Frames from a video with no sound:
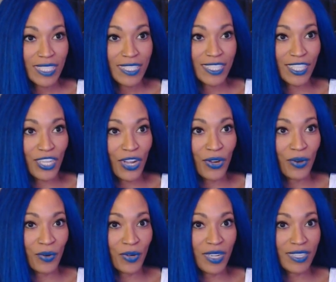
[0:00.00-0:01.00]

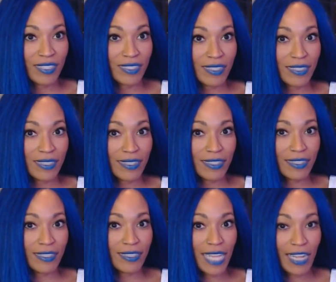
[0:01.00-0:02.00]
go
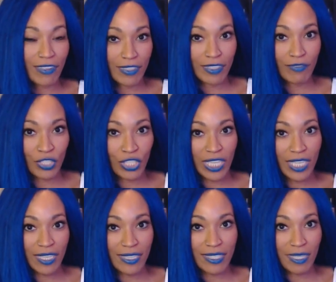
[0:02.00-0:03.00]
down to Virginia
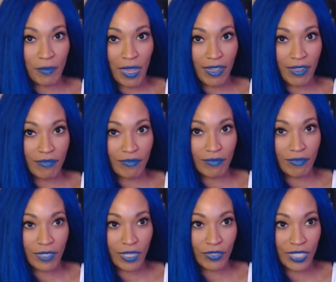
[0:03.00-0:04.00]
to see
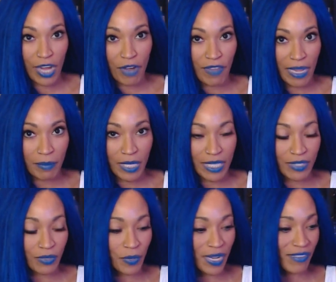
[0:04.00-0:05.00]
see our families
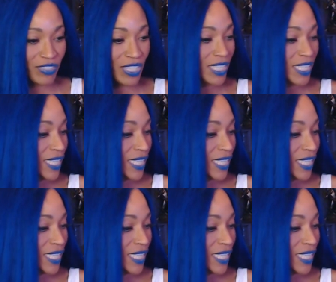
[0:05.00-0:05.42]
or whatever.